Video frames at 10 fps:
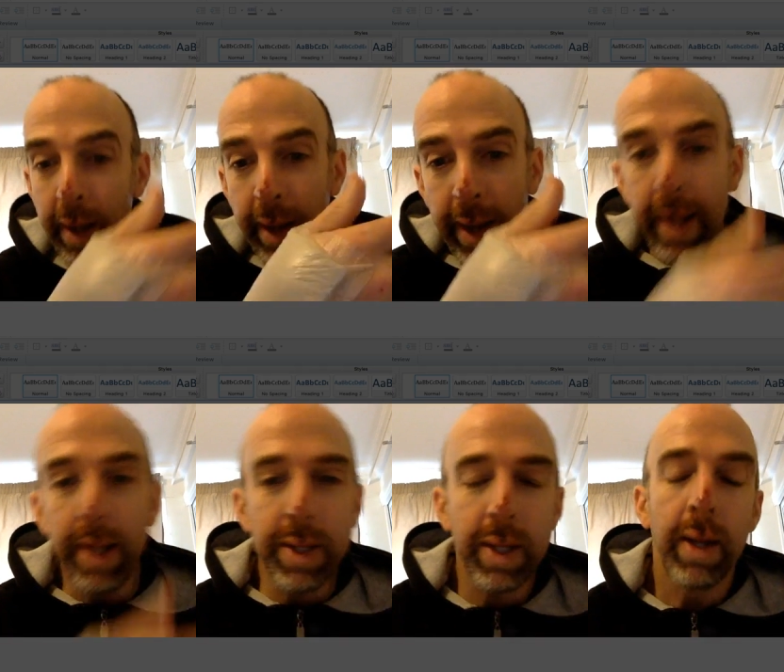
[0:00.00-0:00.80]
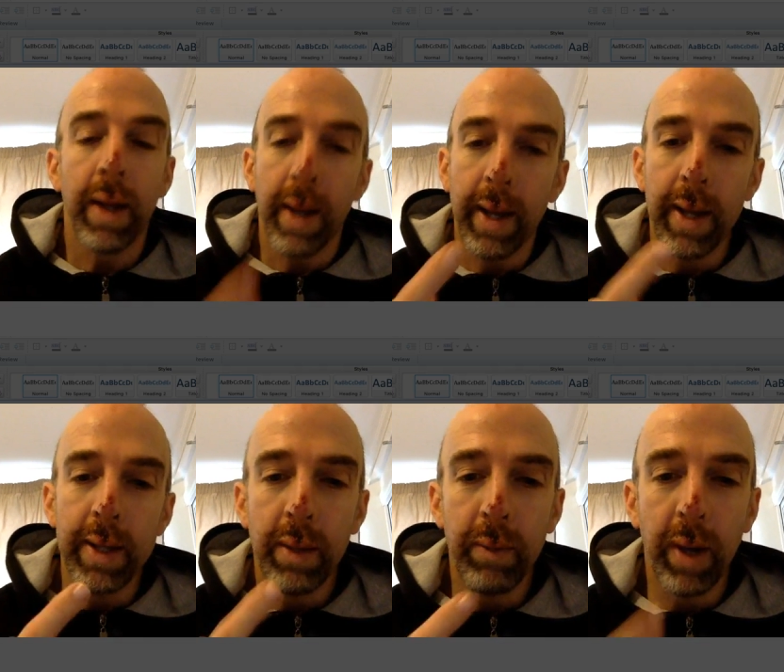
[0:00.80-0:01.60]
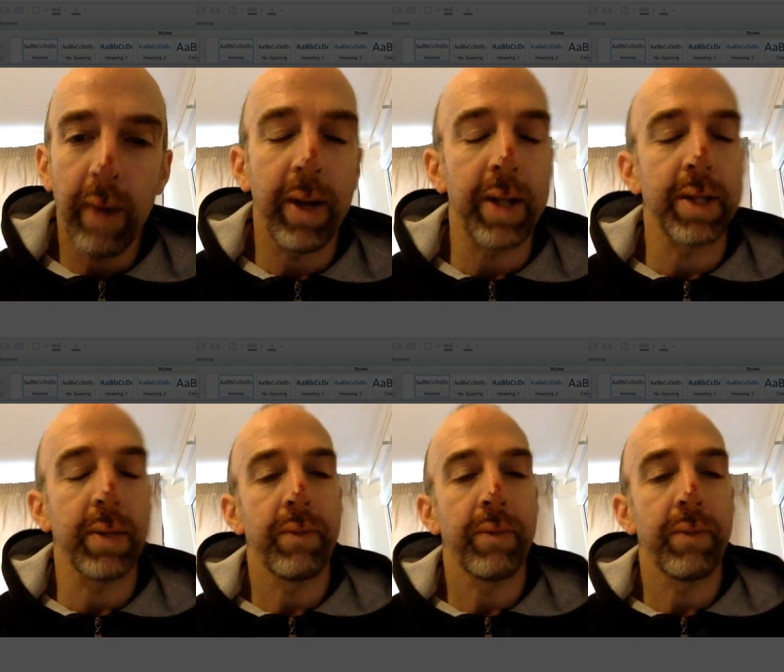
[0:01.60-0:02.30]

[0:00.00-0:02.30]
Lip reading: hand, and my face.